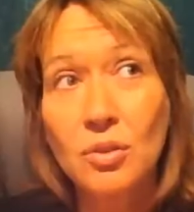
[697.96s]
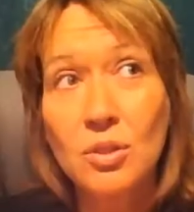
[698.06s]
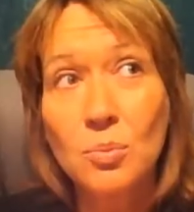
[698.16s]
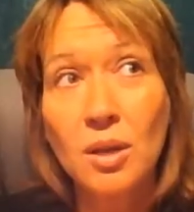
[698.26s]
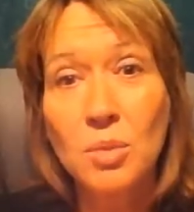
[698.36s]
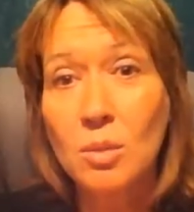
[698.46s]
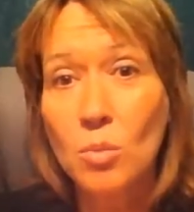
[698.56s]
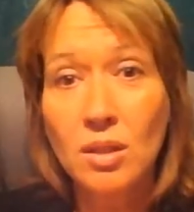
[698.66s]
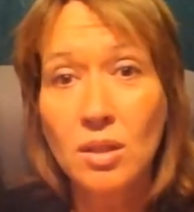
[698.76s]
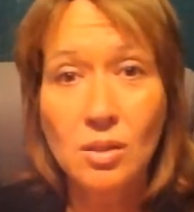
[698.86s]
difference by
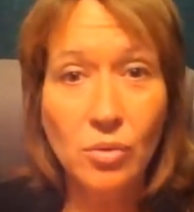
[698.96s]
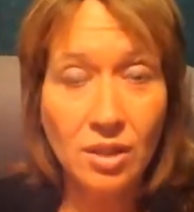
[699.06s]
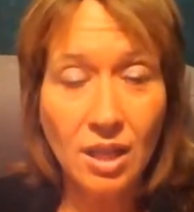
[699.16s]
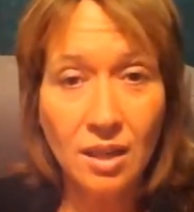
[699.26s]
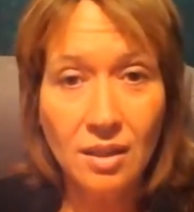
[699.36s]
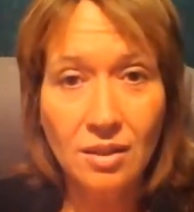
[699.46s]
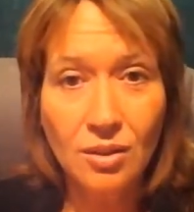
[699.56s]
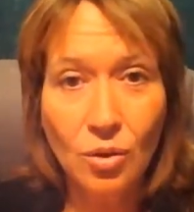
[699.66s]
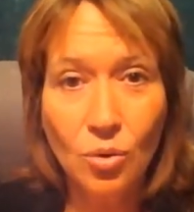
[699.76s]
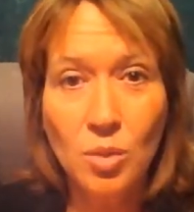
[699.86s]
being Martin Luther King,
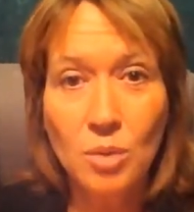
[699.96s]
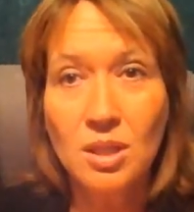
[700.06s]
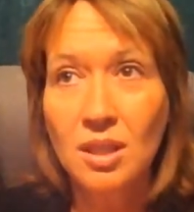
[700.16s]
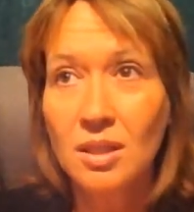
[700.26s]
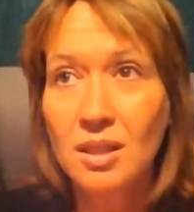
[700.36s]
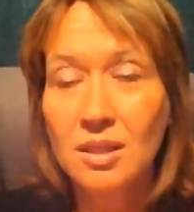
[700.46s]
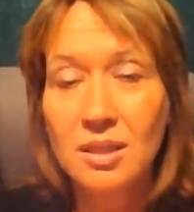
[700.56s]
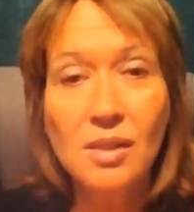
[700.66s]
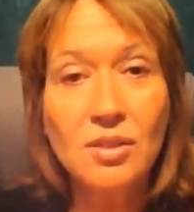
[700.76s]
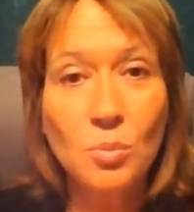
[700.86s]
or by being
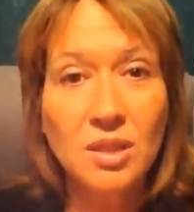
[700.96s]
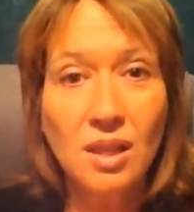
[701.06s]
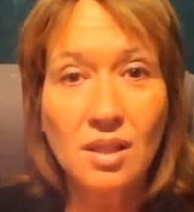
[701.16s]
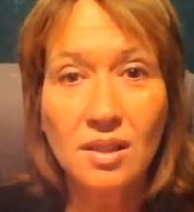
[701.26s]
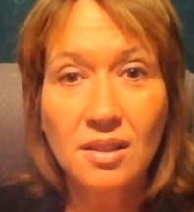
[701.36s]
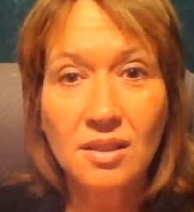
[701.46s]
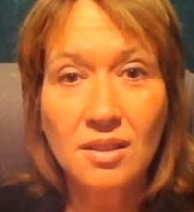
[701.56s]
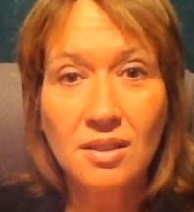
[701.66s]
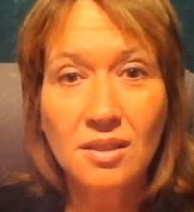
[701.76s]
Nelson Mandela.